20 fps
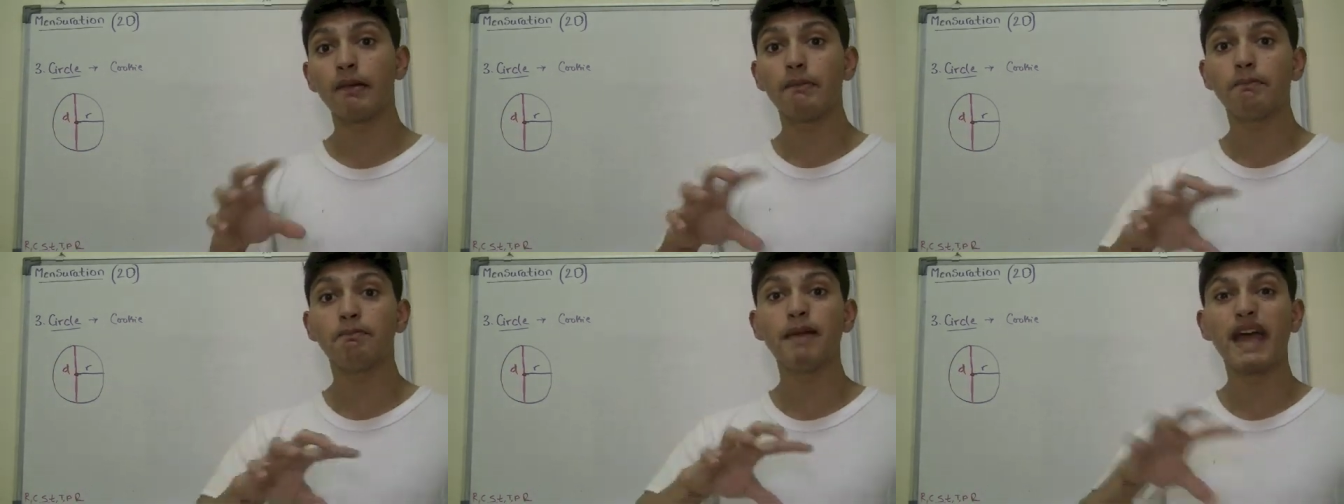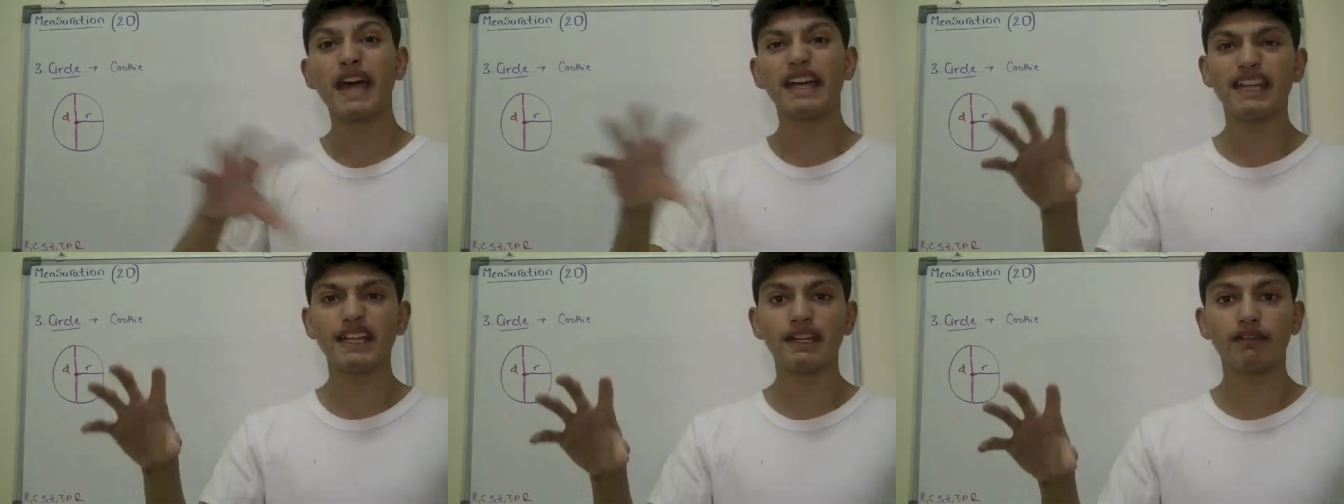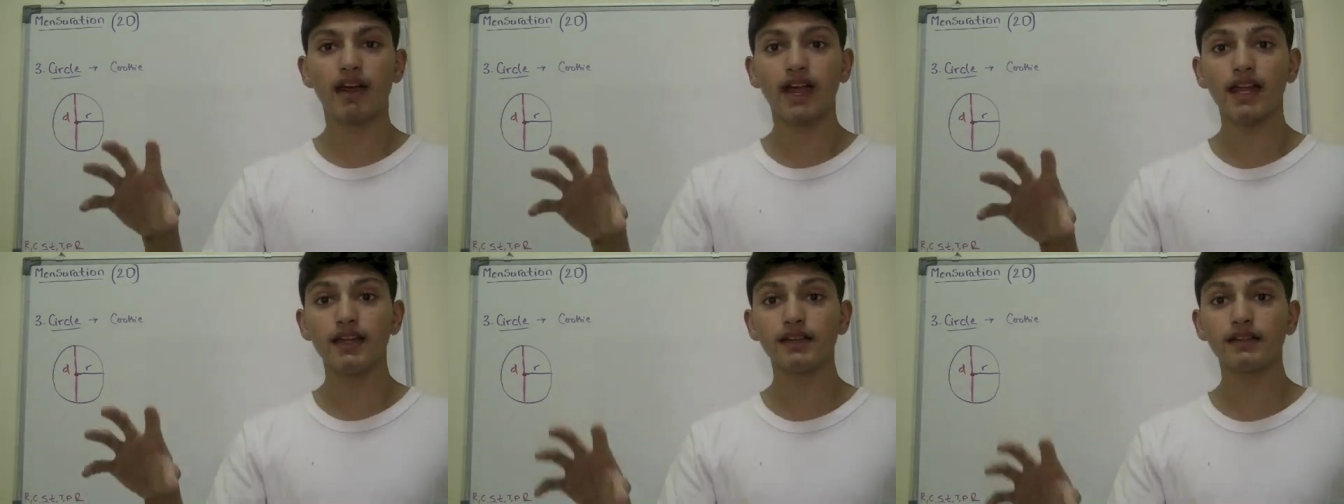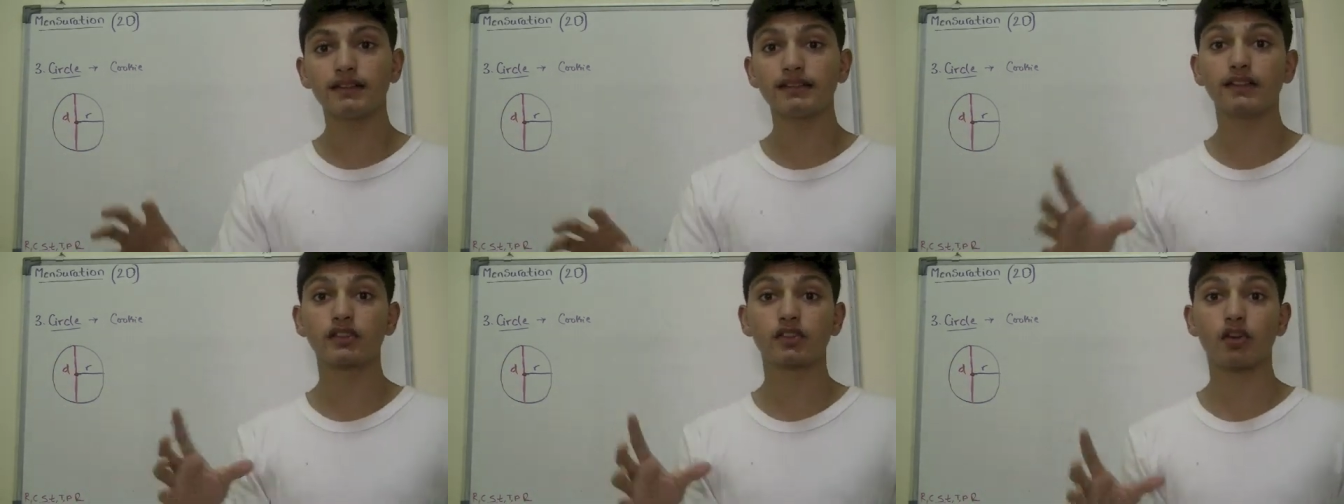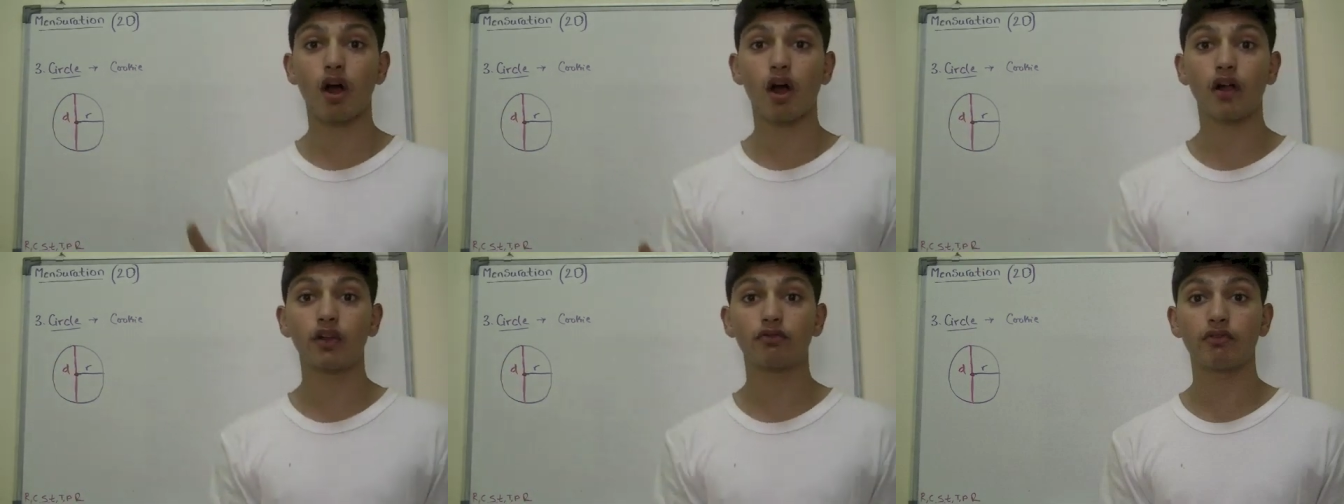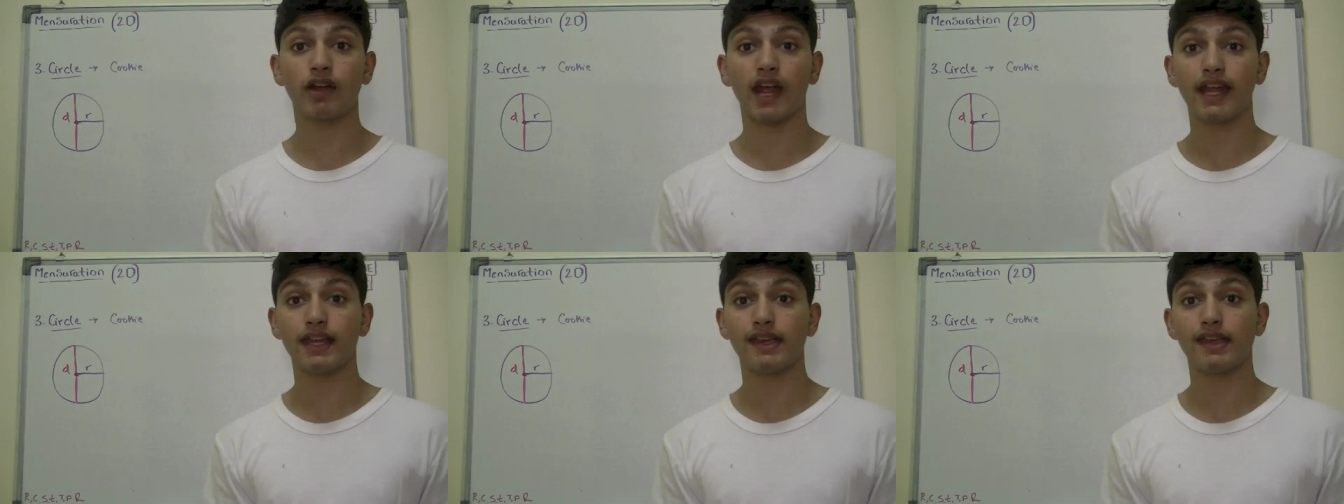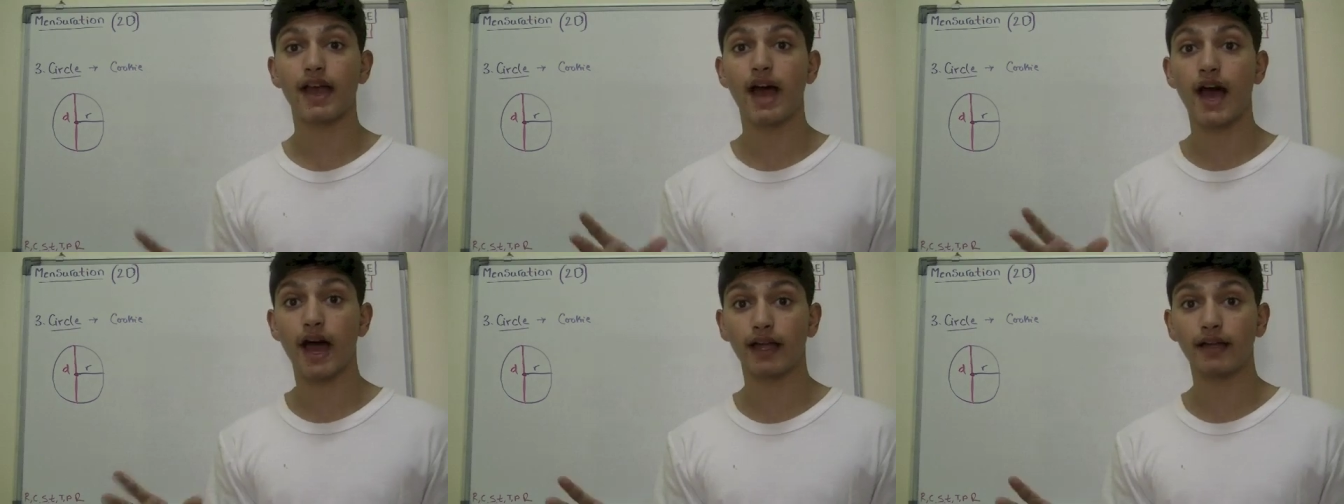Many radius is called
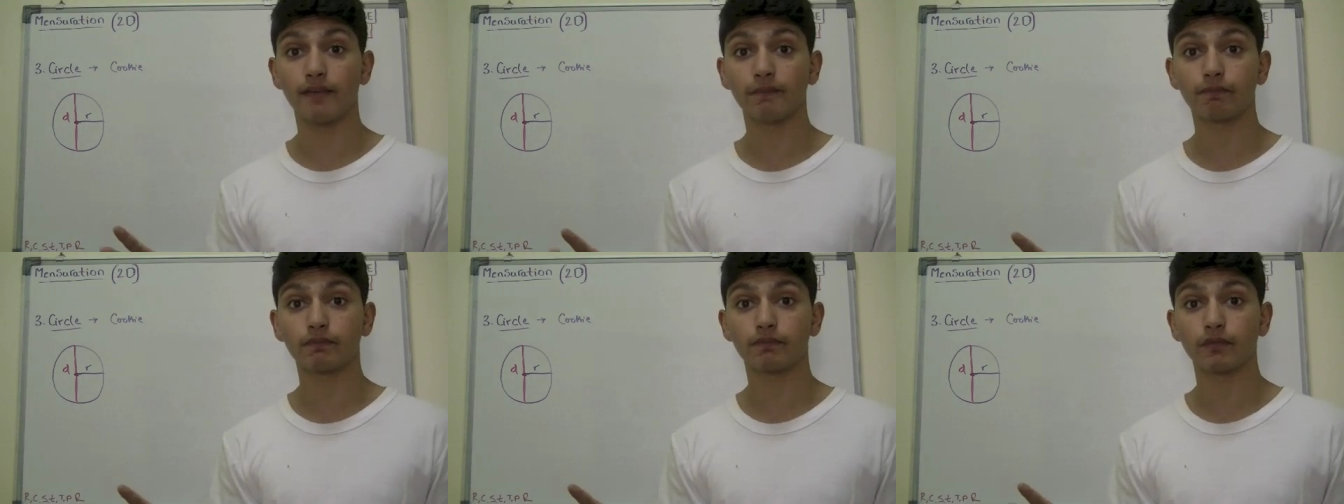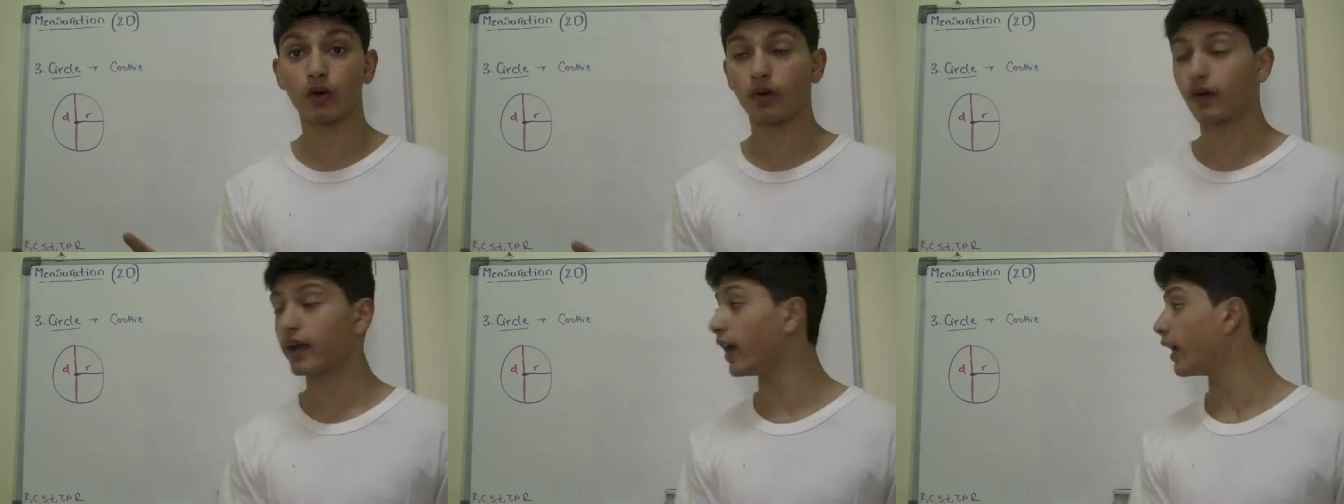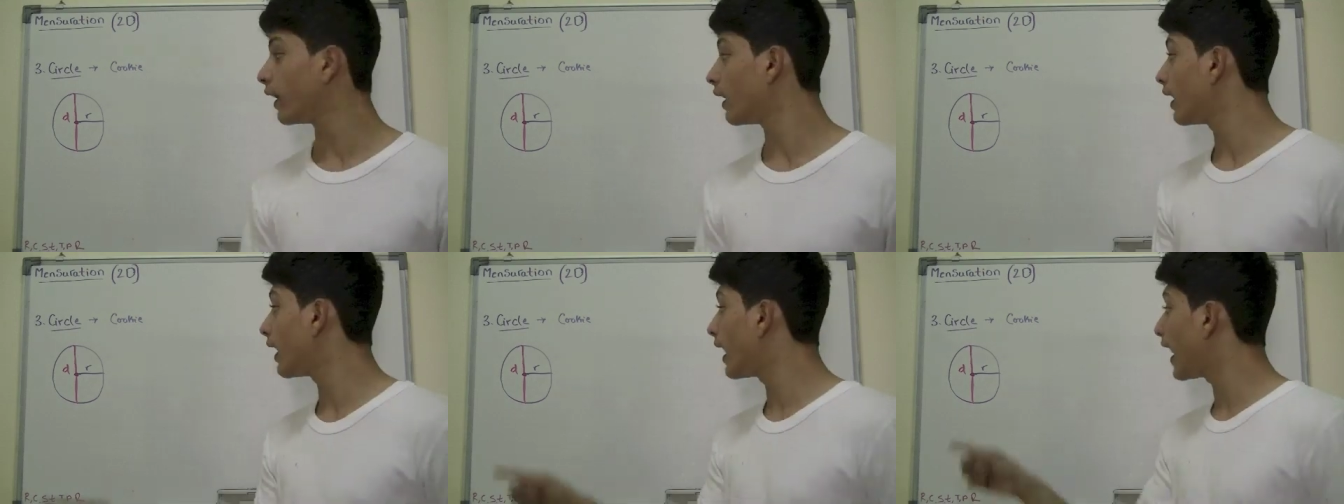radii, okay?